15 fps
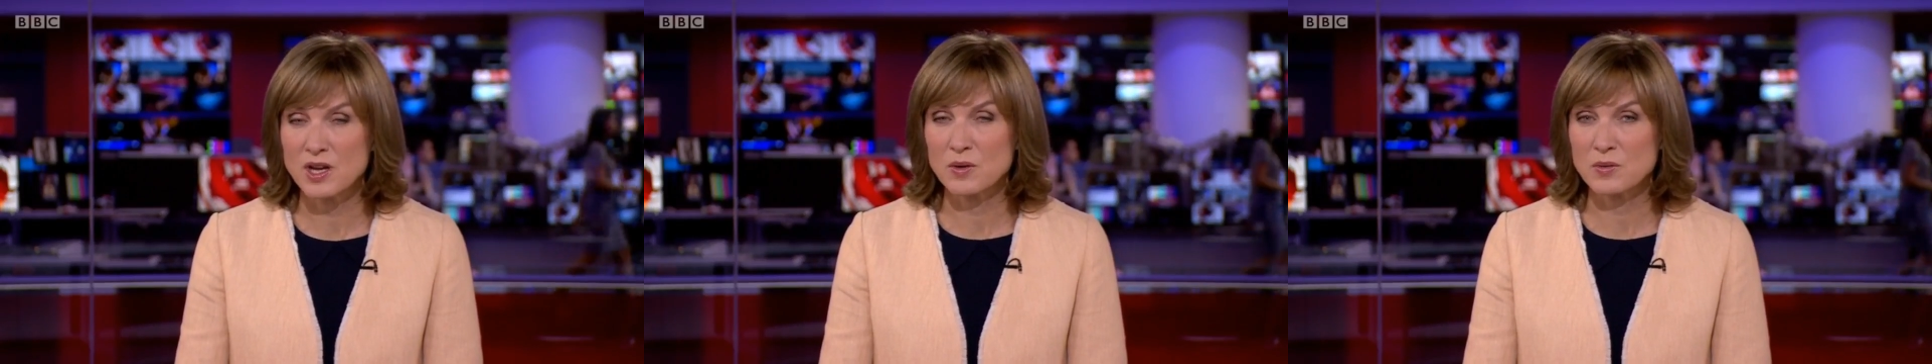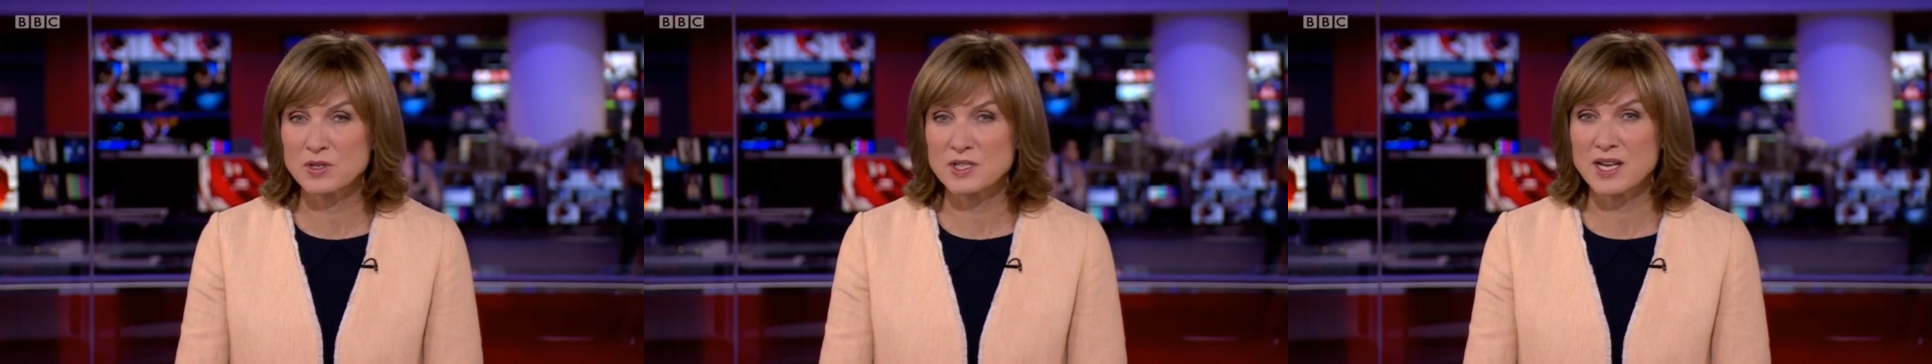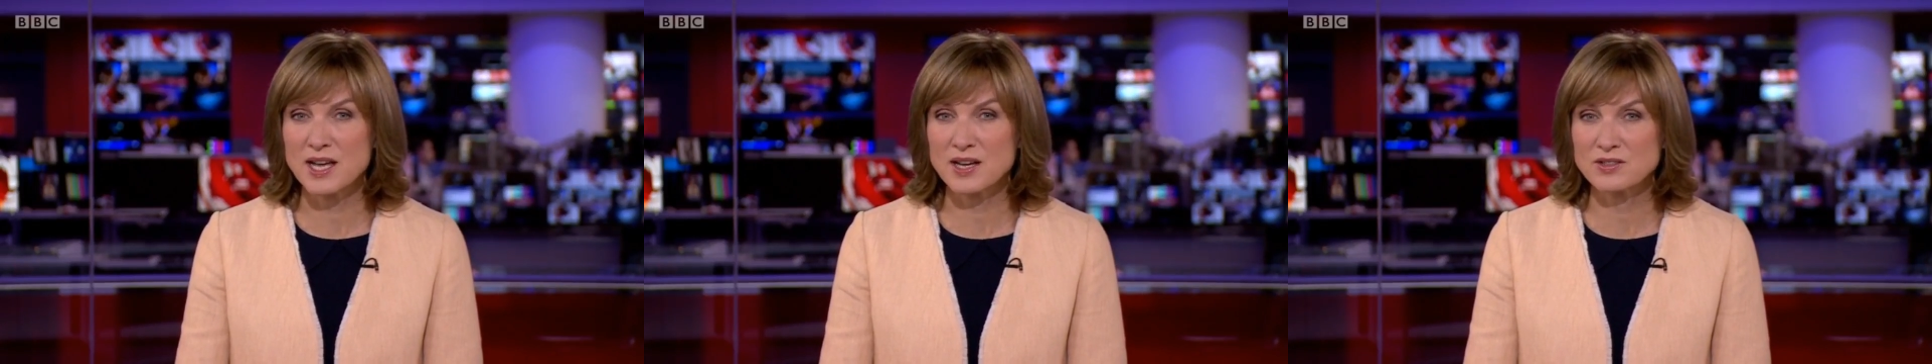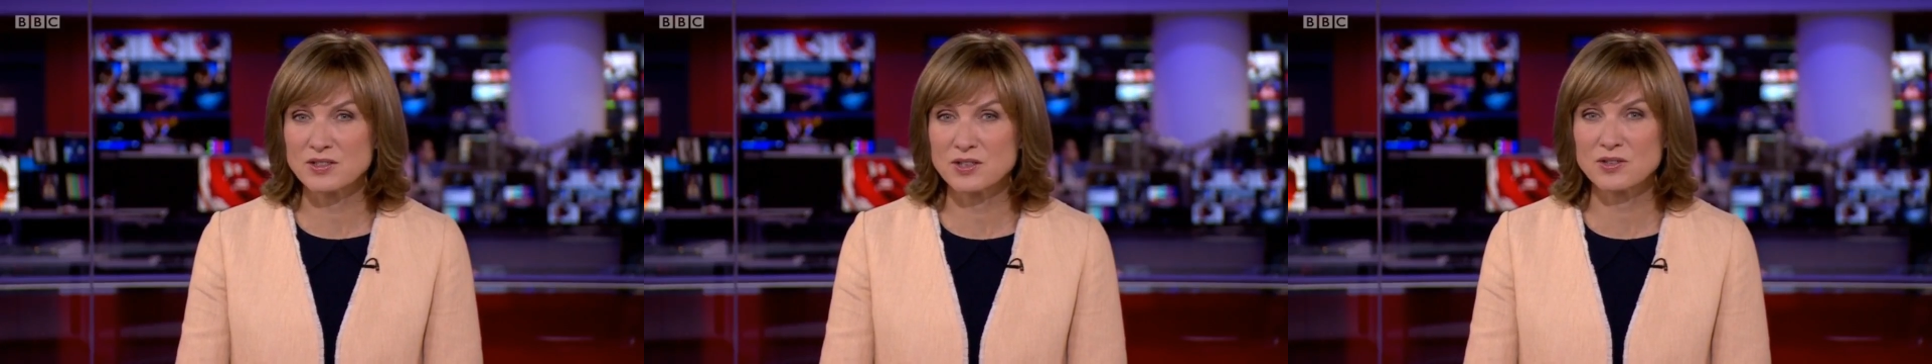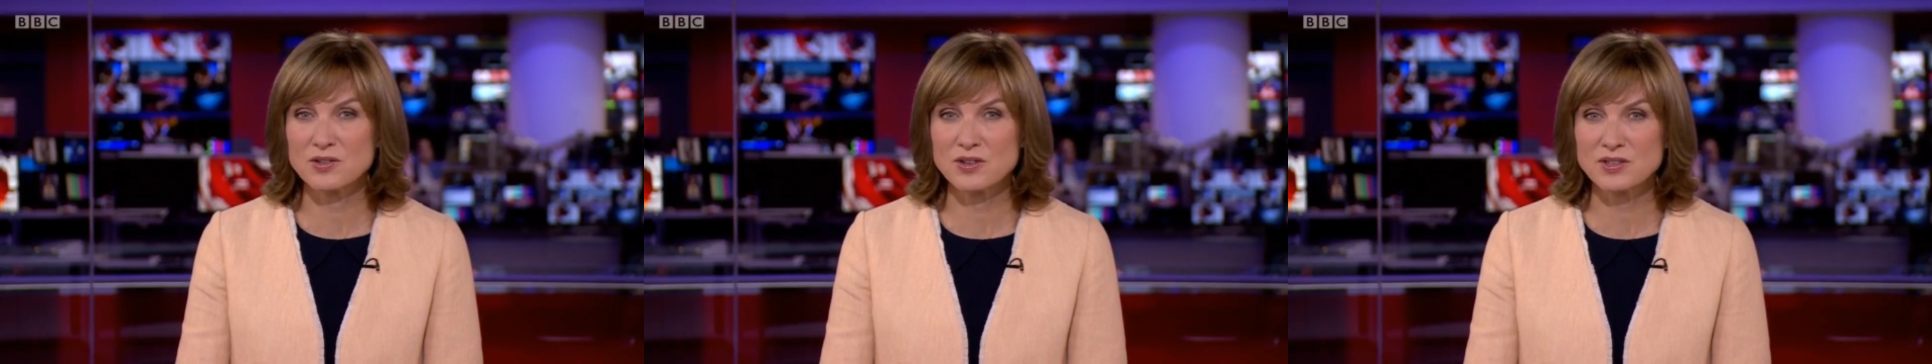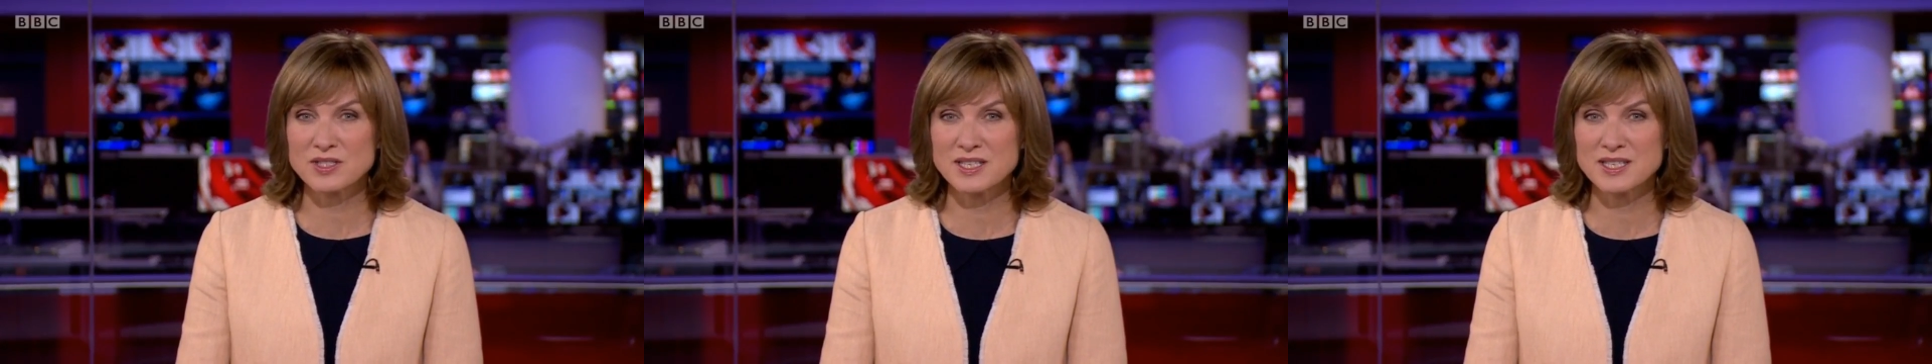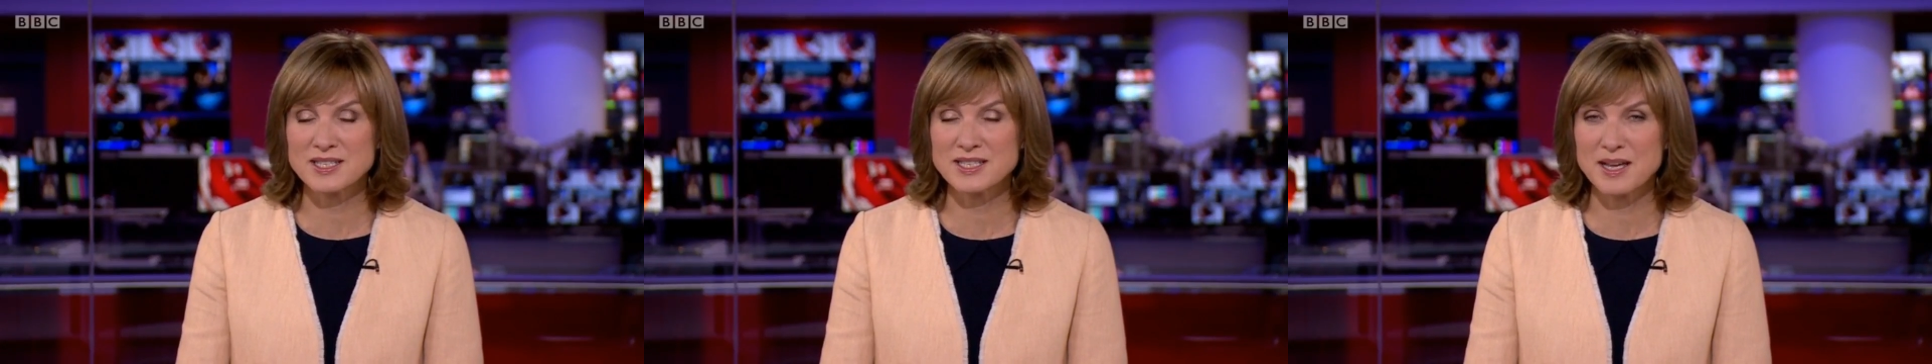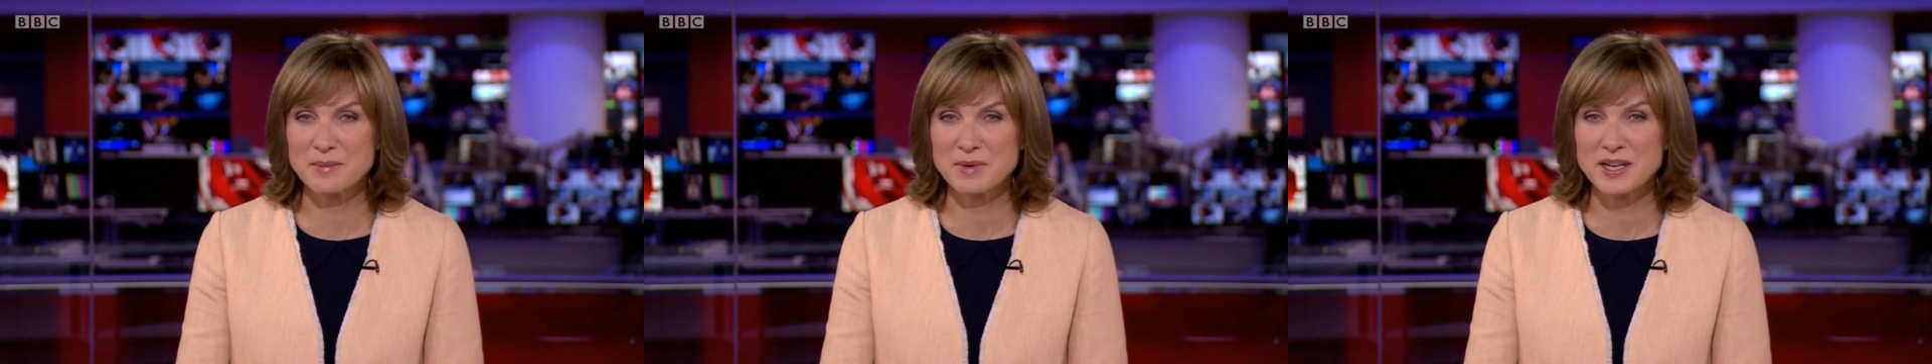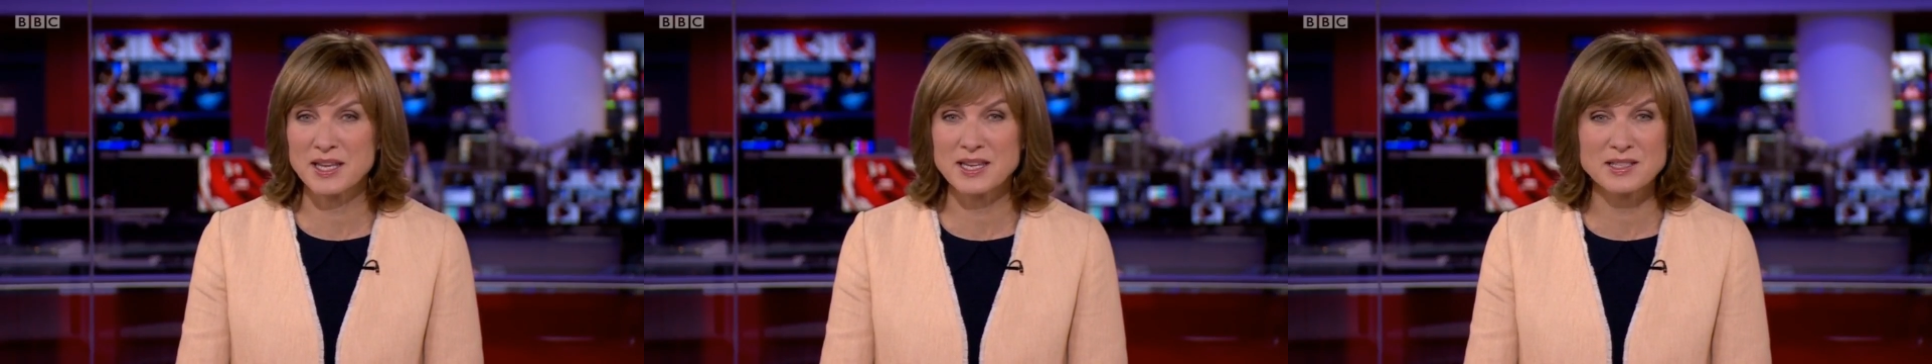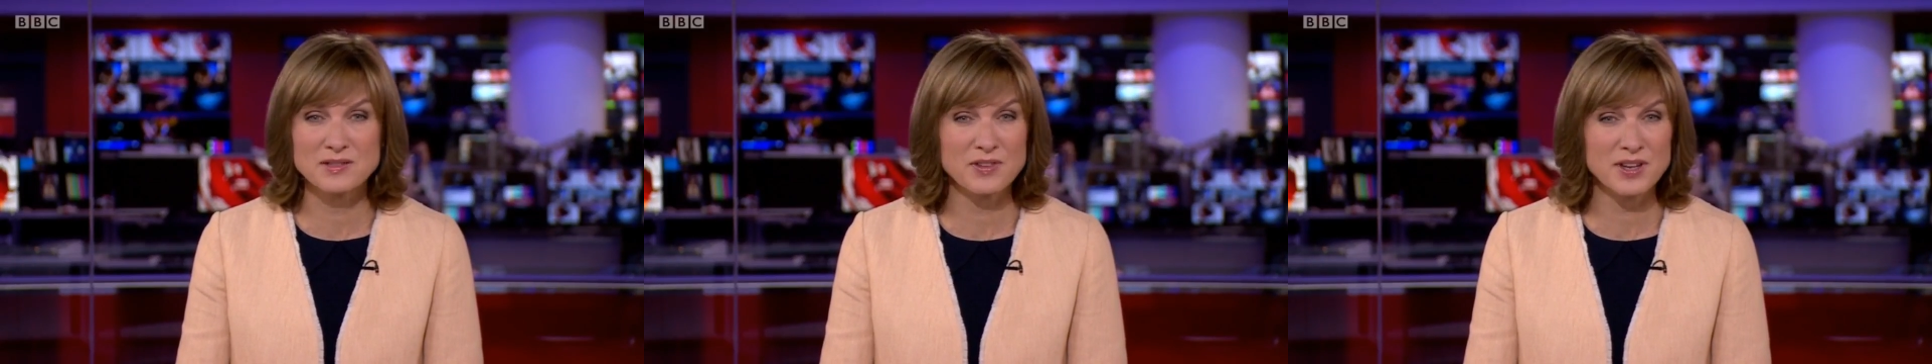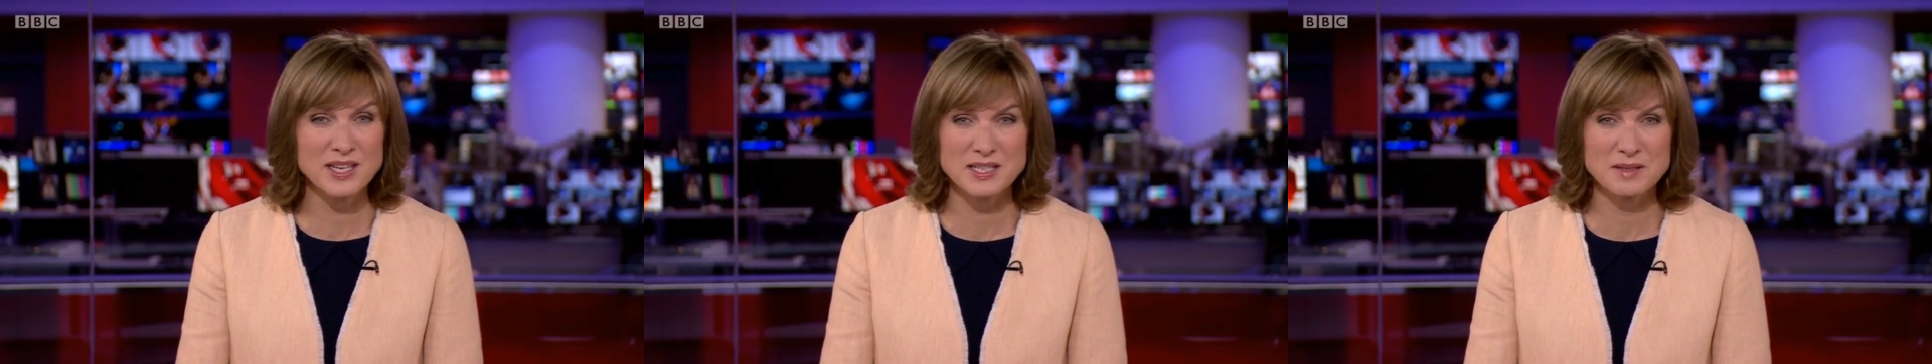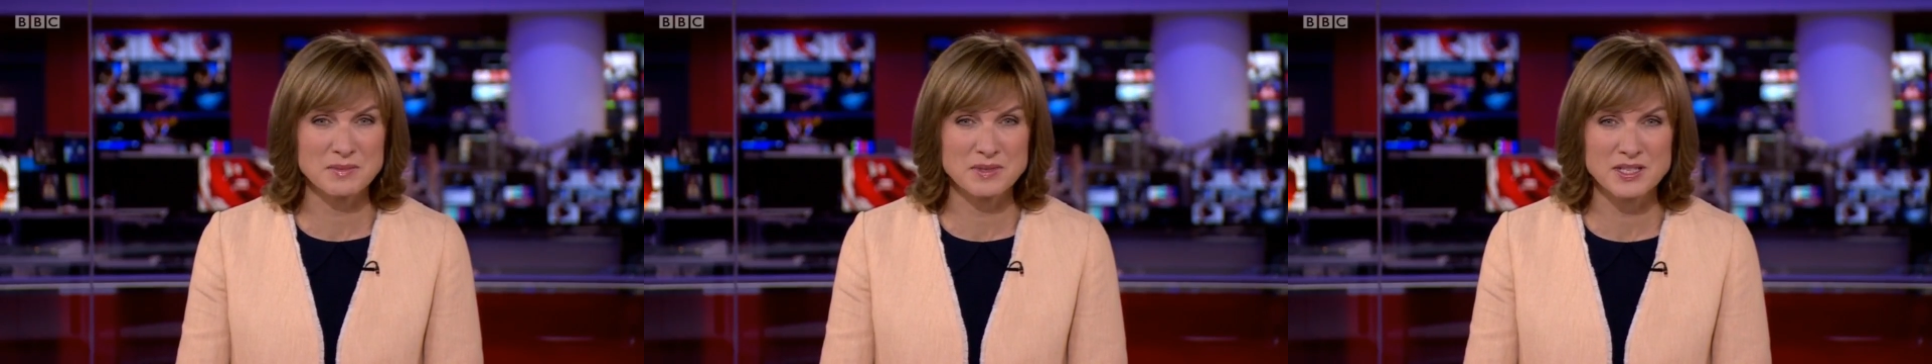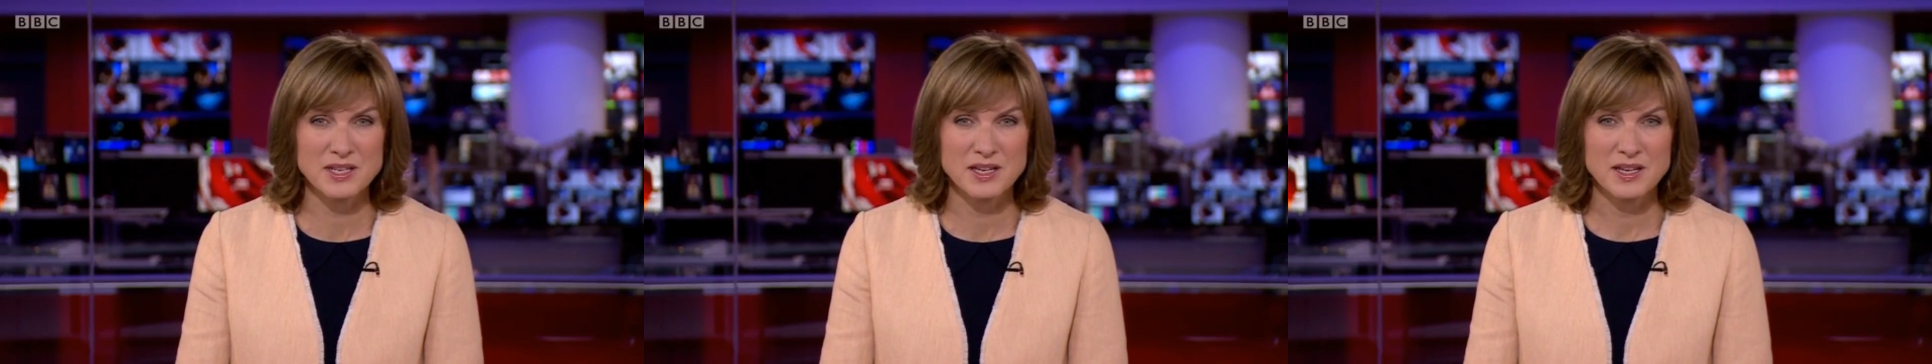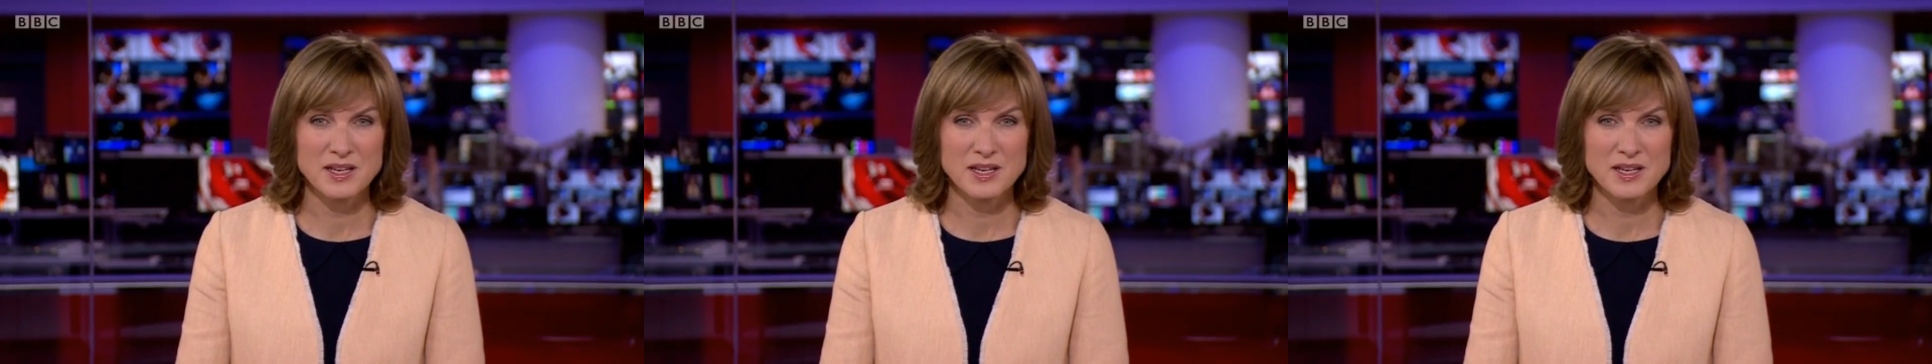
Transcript: was allowed to cross examine his victims.